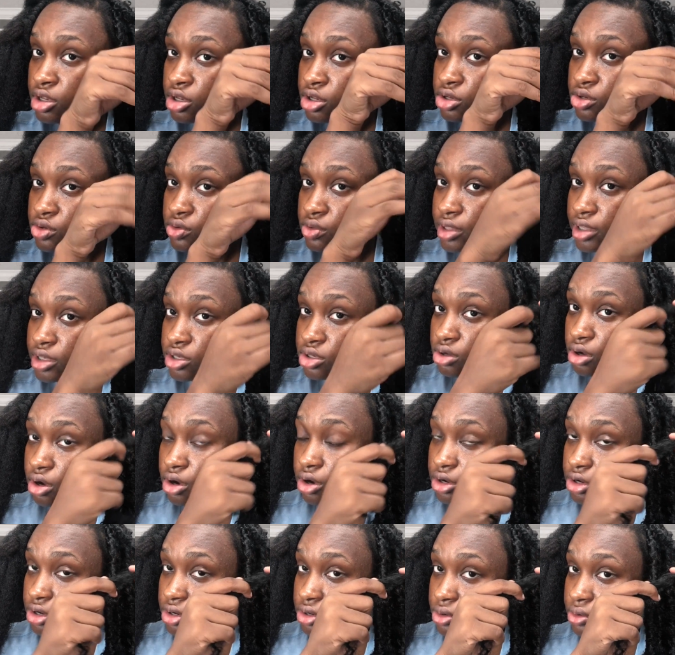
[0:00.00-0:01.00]
So that's
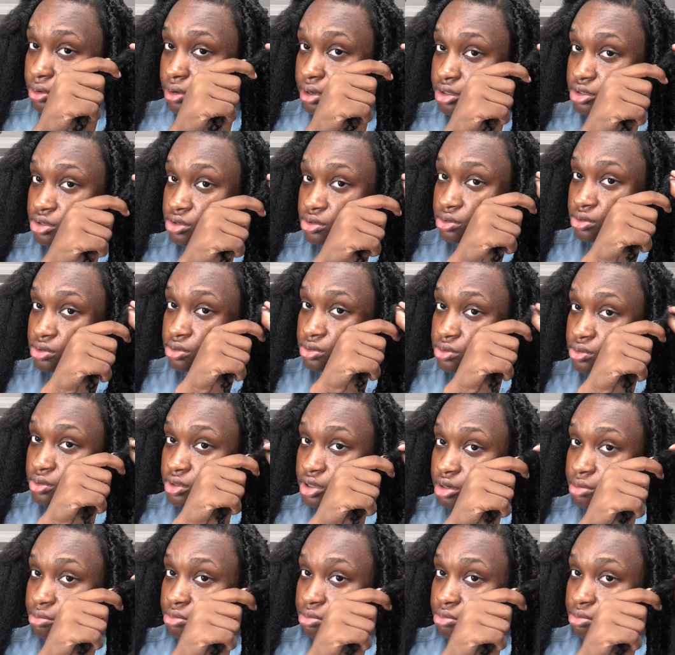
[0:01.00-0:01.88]
all you're going to do. You can